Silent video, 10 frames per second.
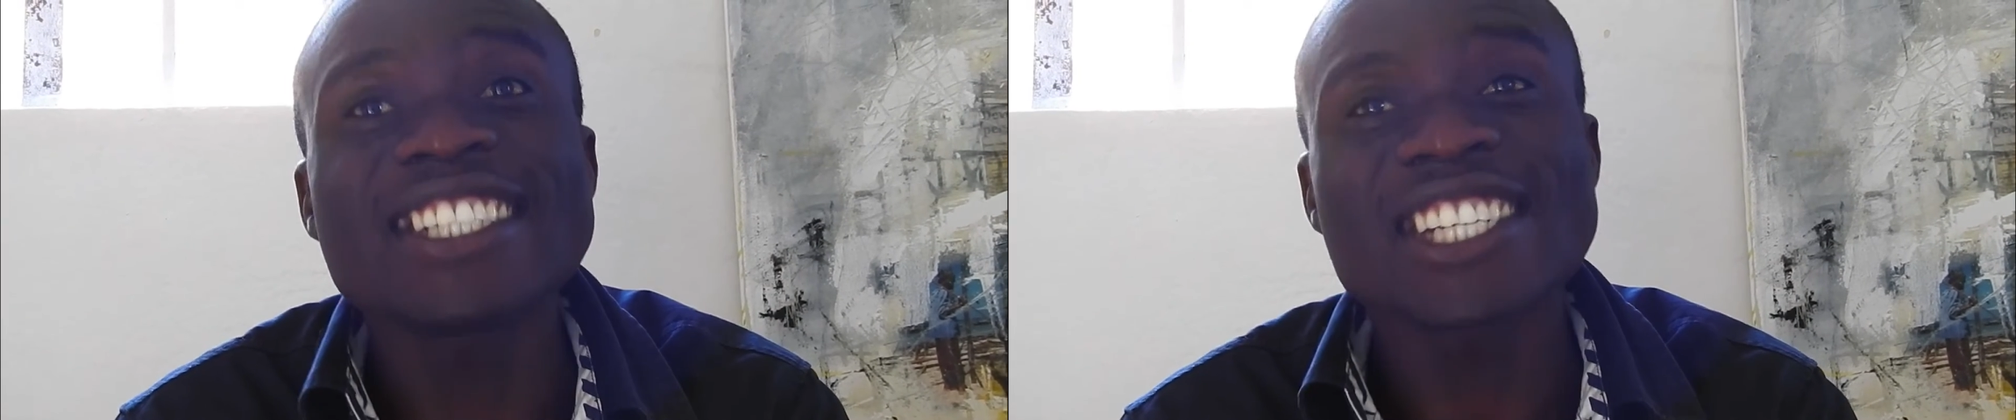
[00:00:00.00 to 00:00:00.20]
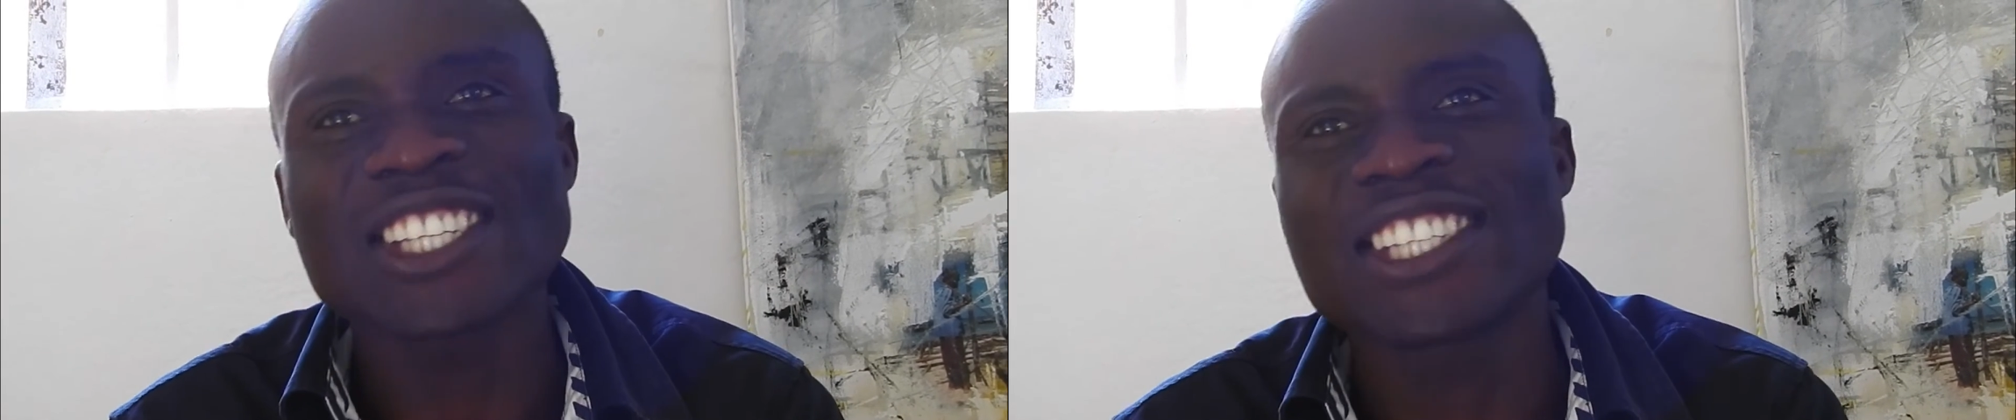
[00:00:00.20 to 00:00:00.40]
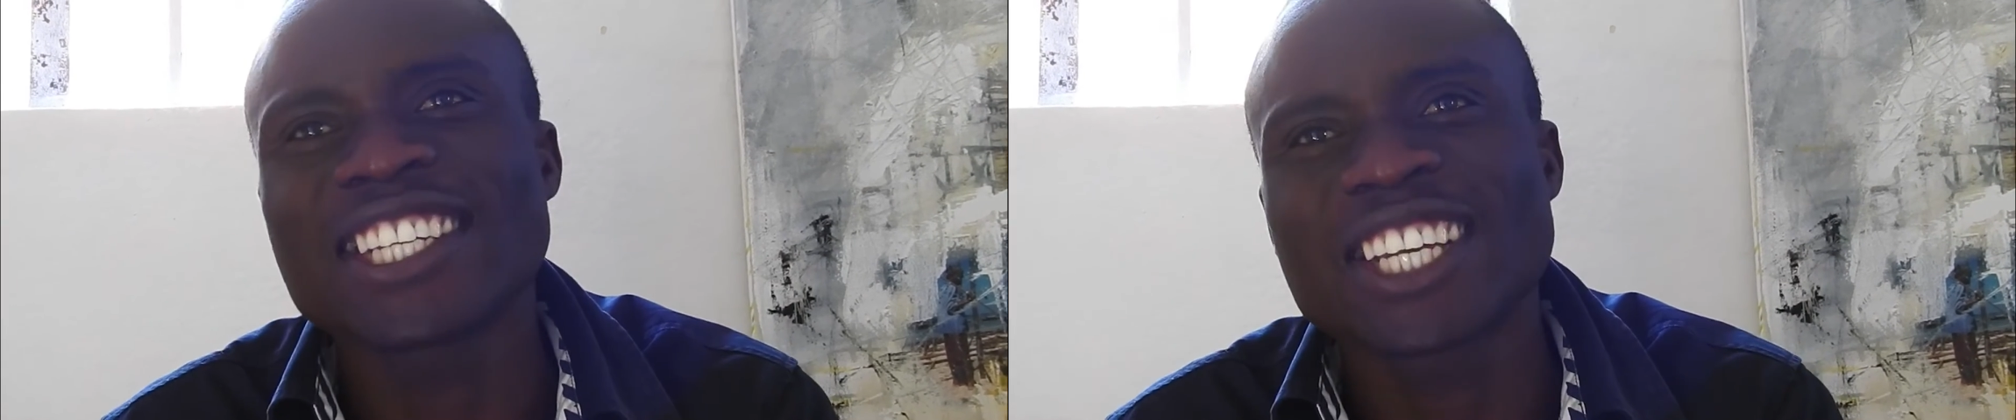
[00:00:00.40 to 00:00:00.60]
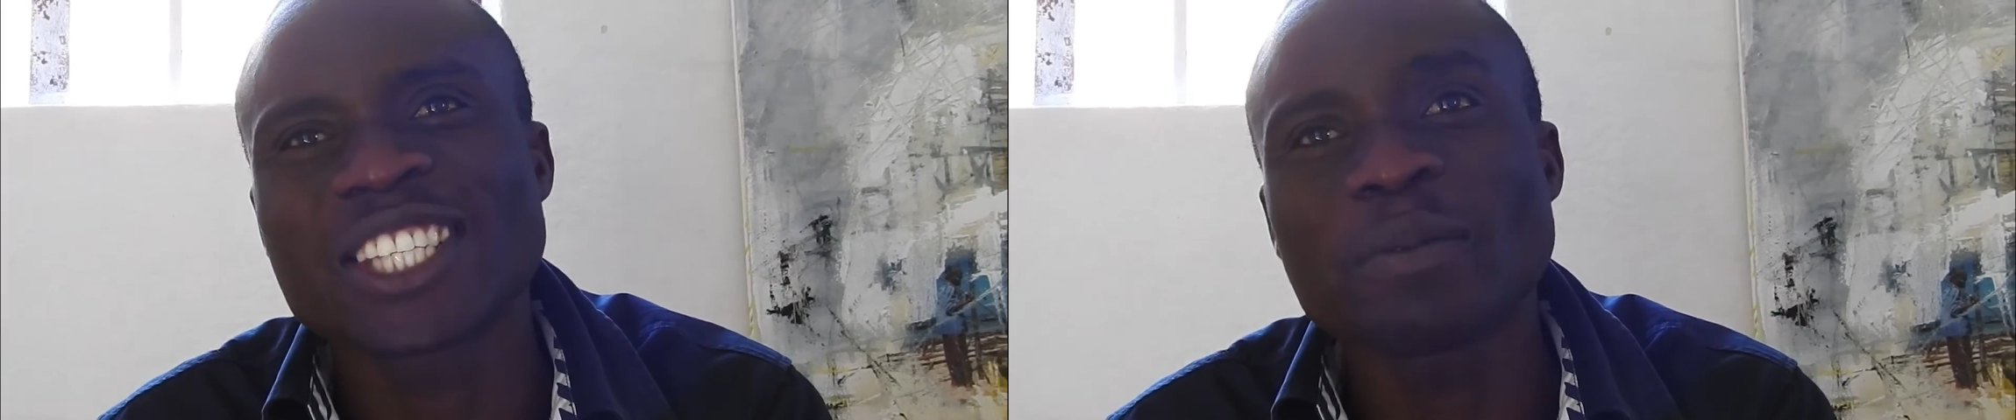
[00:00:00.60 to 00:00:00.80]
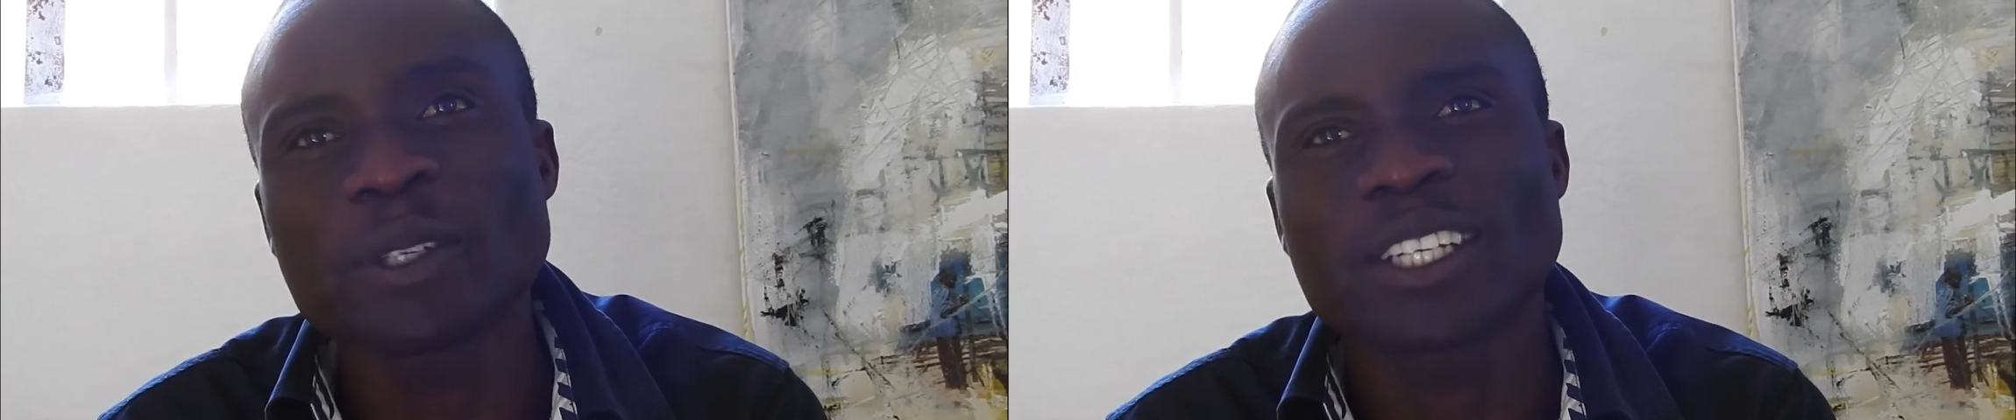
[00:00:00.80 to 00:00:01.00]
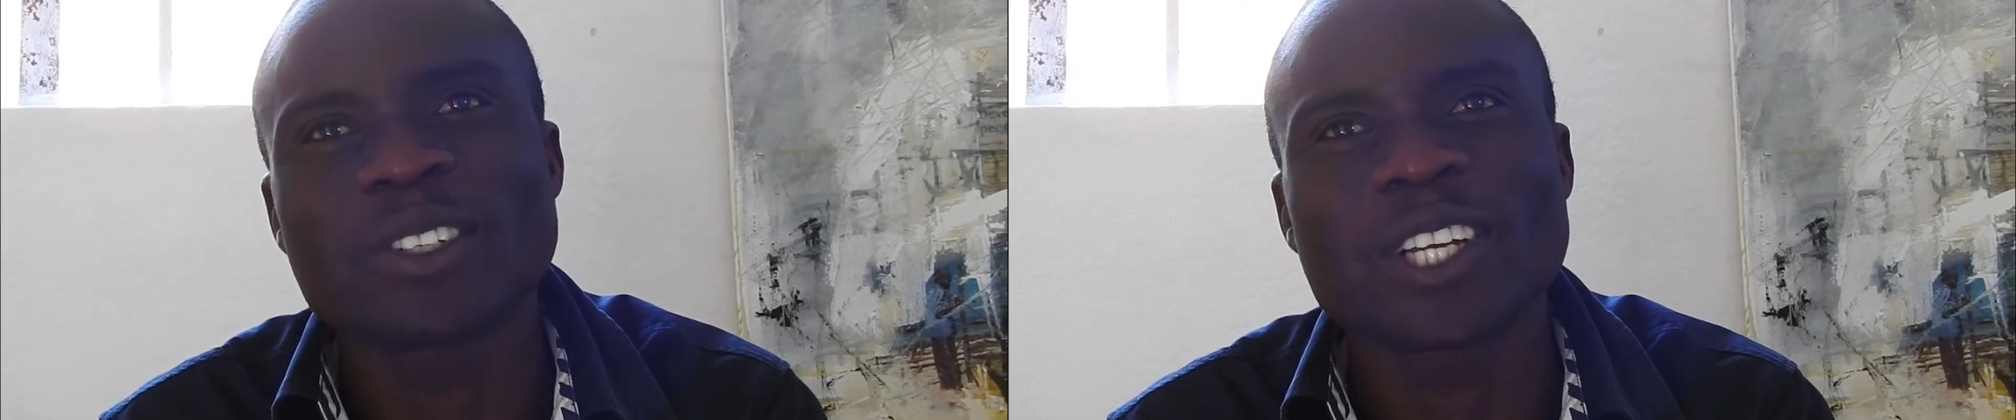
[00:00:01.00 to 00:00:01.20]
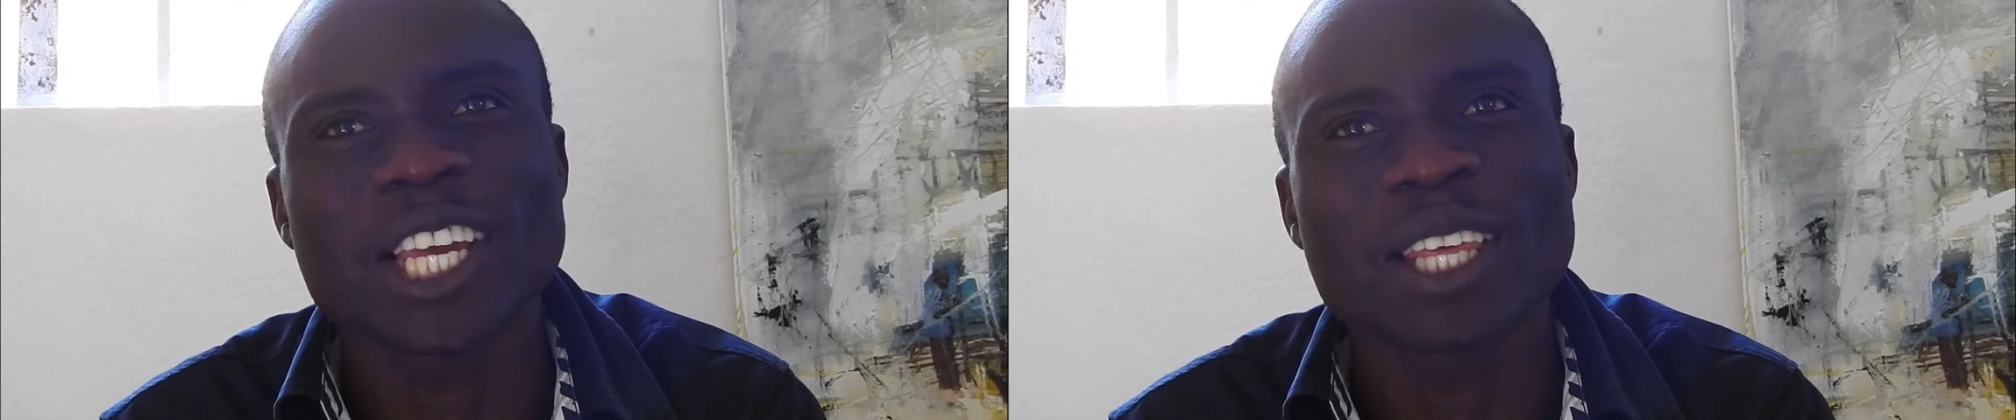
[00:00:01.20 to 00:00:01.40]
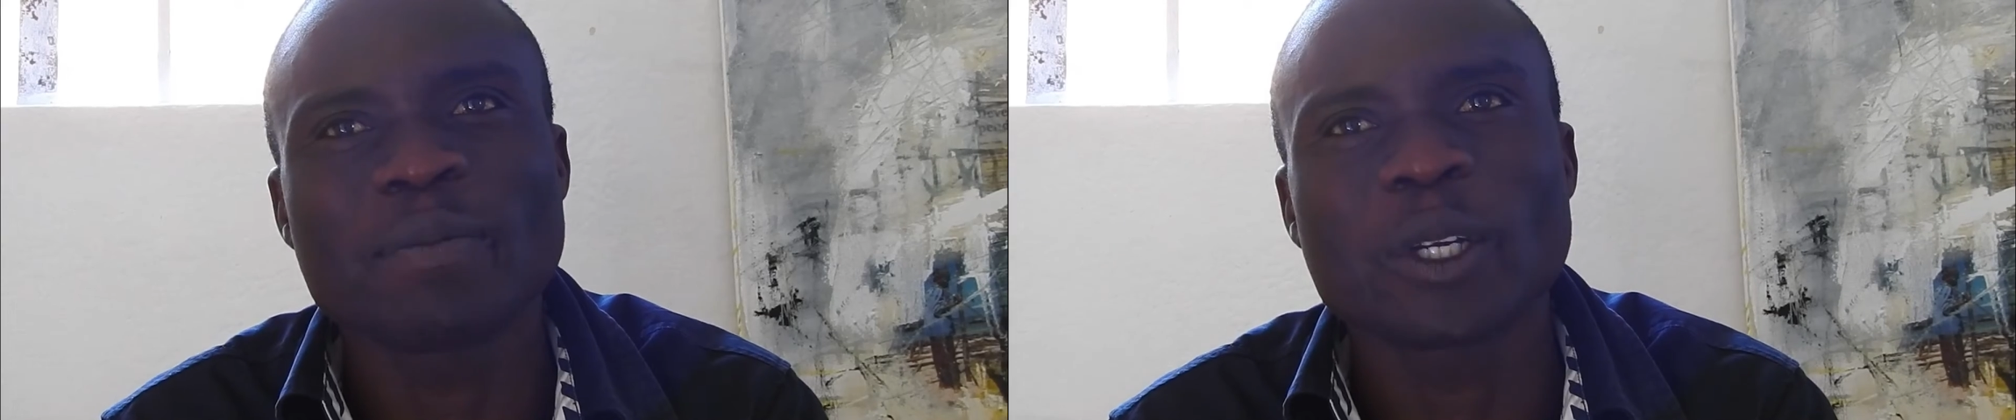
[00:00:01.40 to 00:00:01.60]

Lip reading: interesting exhibition together,